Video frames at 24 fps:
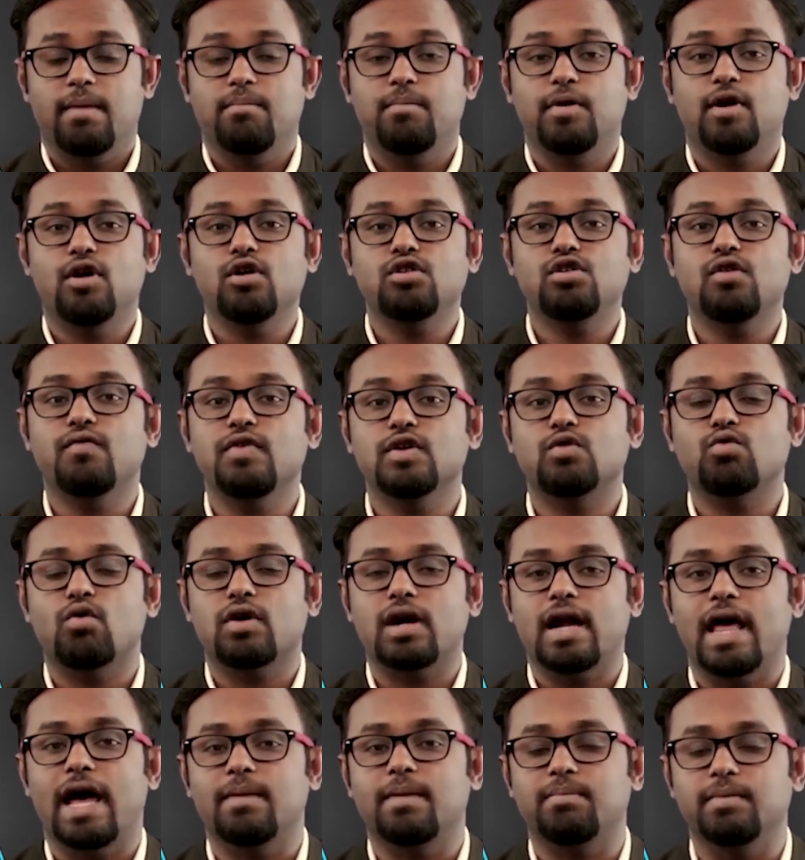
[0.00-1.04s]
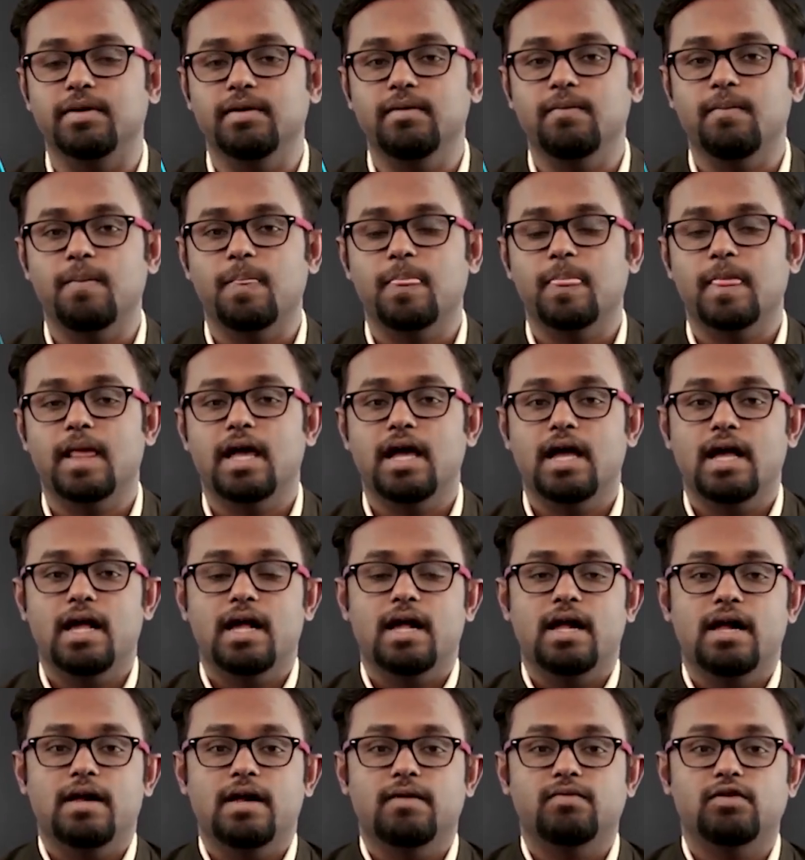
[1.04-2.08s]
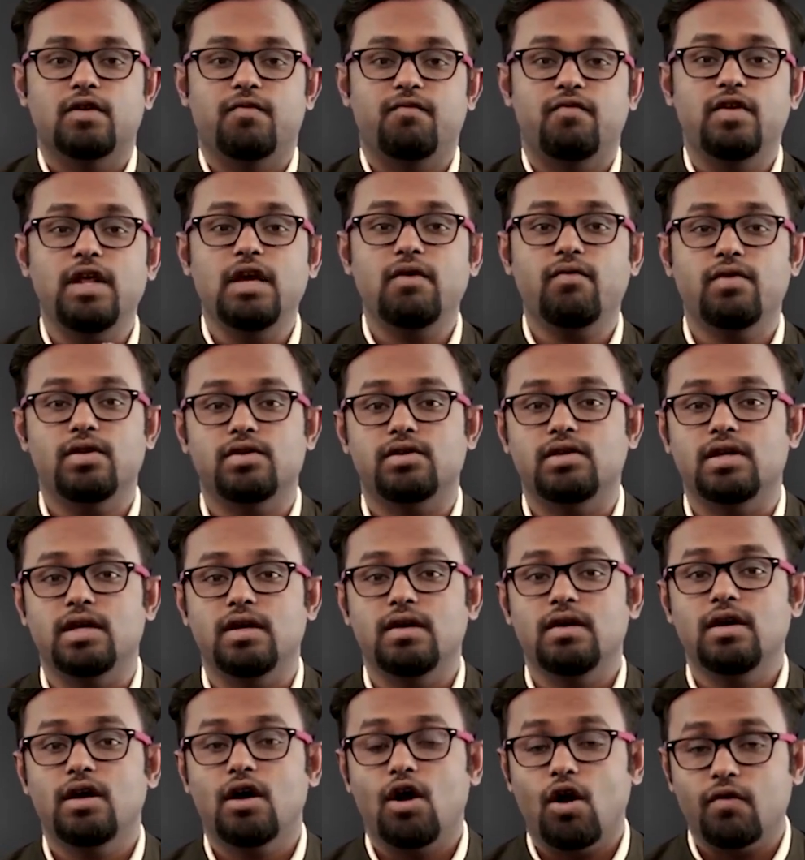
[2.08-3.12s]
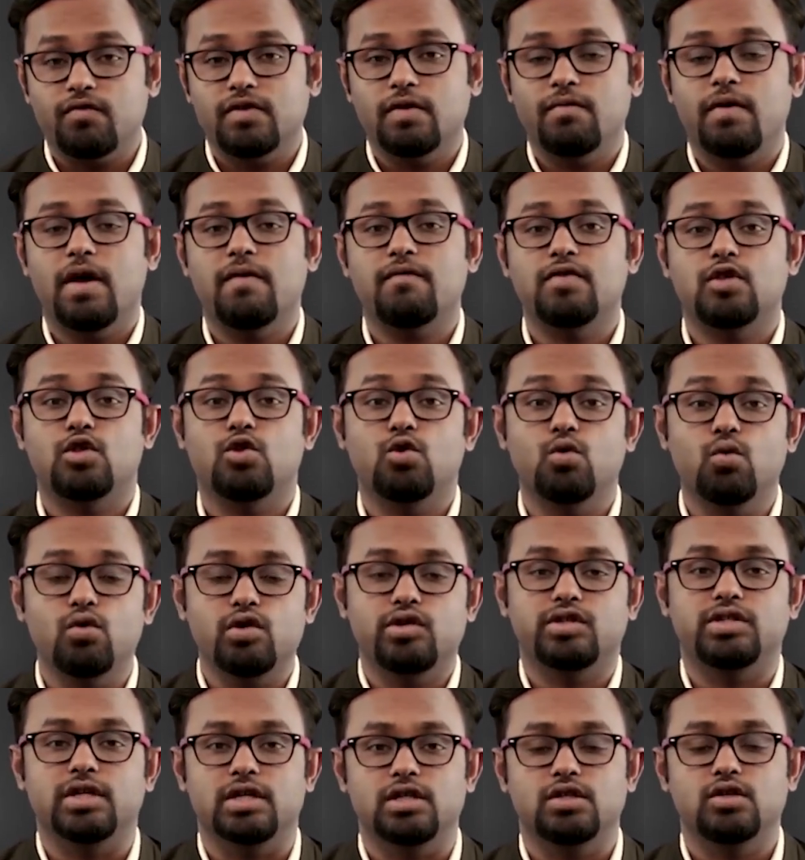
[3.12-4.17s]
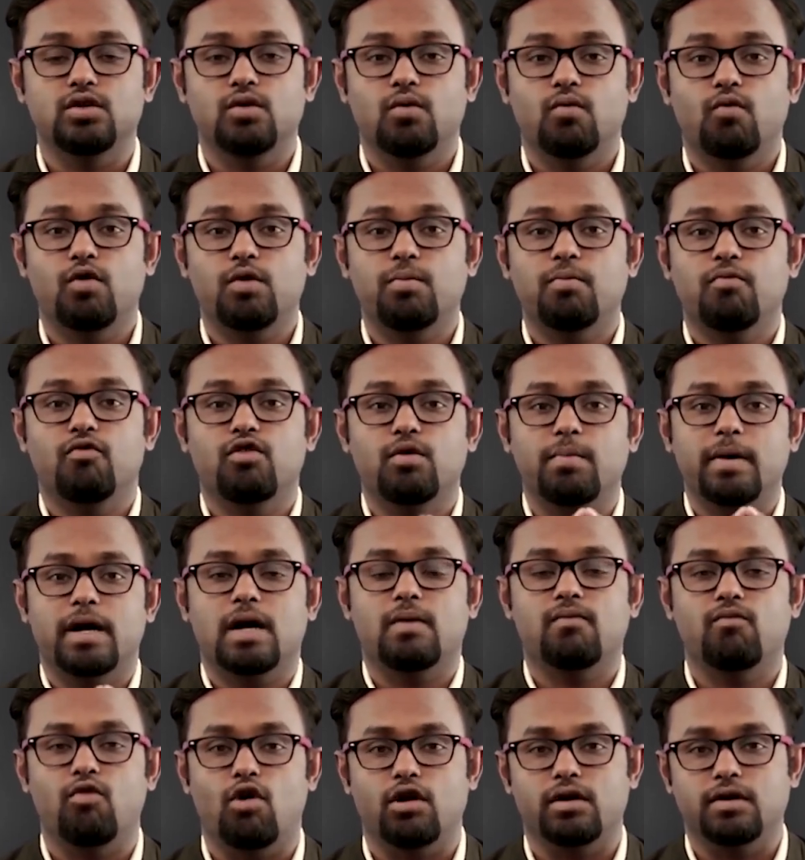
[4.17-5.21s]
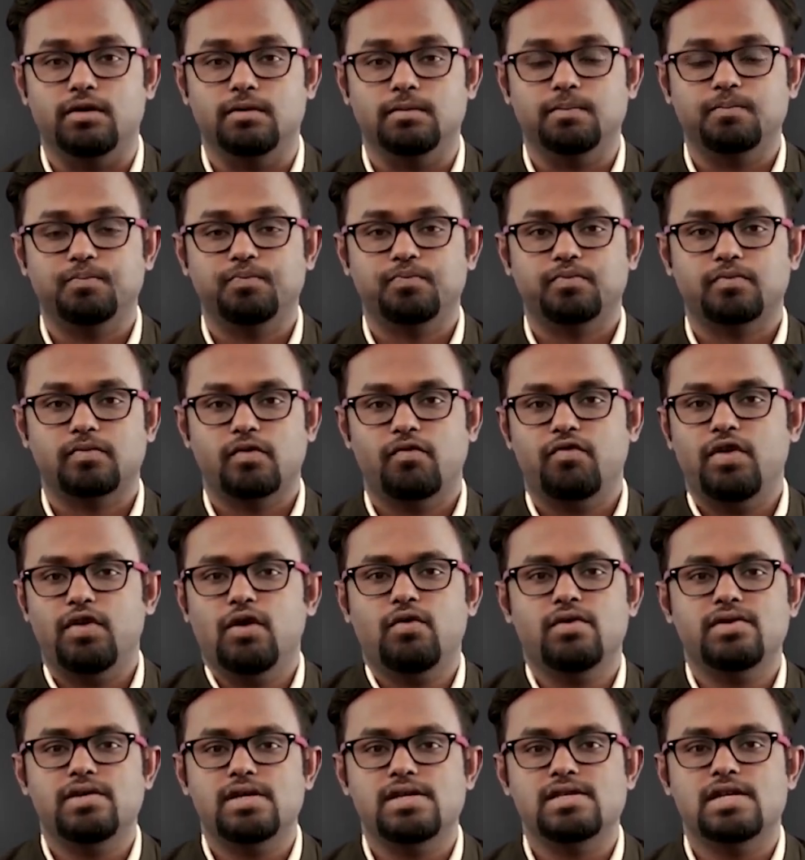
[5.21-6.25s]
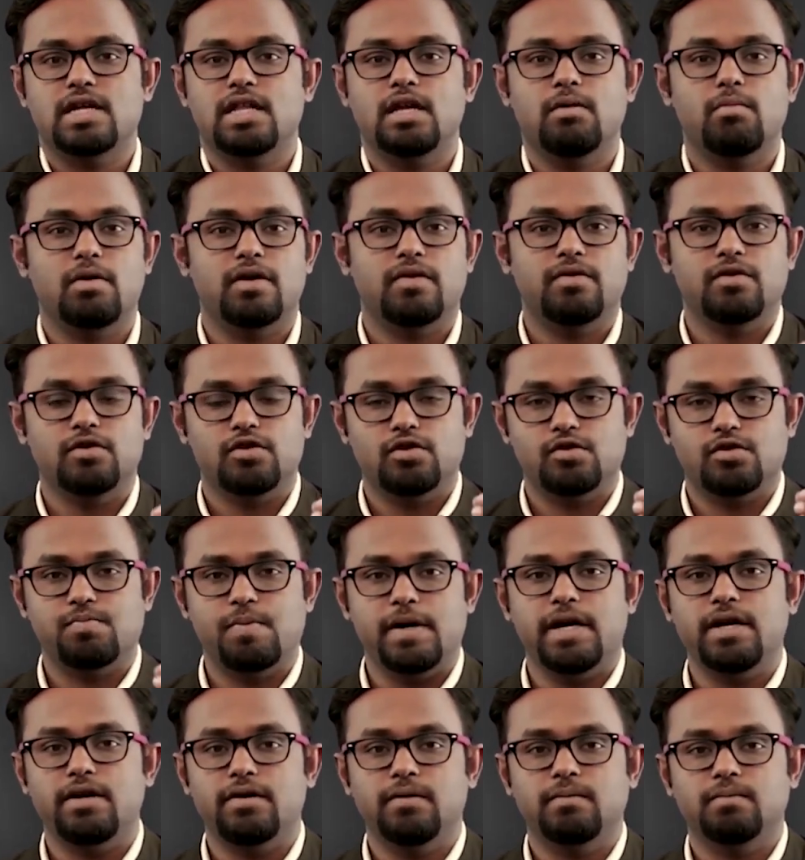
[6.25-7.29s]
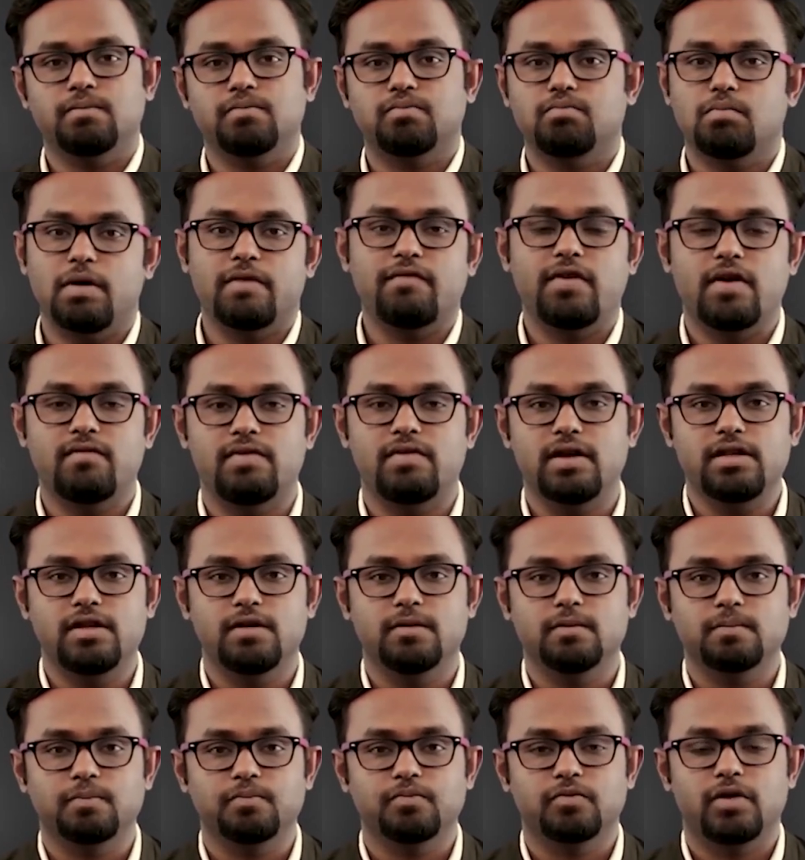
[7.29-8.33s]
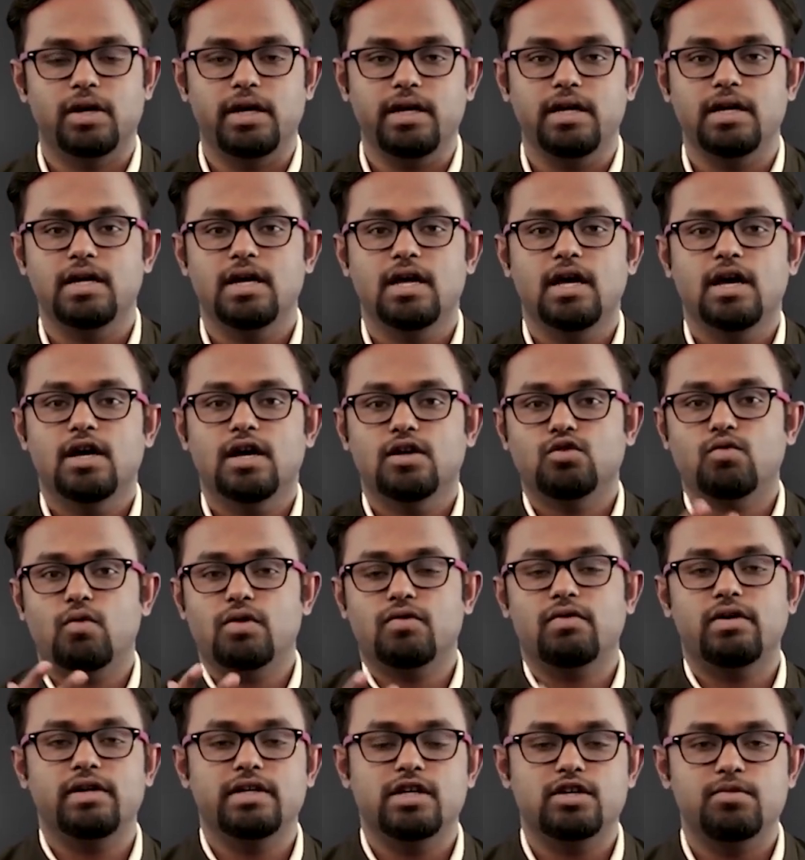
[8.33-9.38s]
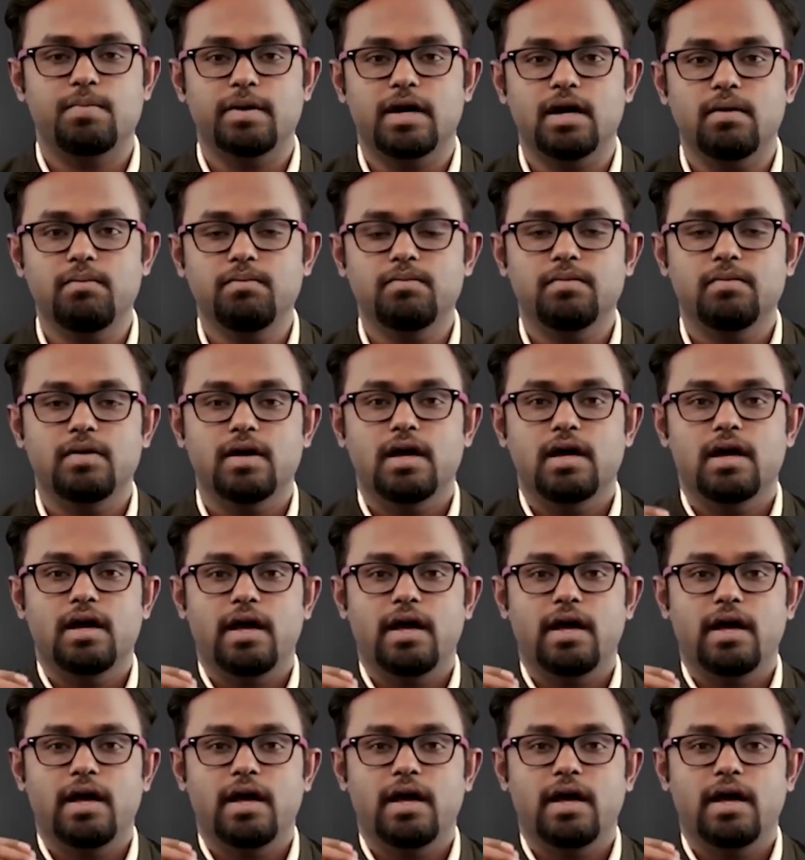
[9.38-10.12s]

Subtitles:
Because of which what will happen, the frequency of the wave which you would judge would become what? Frequency is nothing but speed by wavelength, right? So what will this become?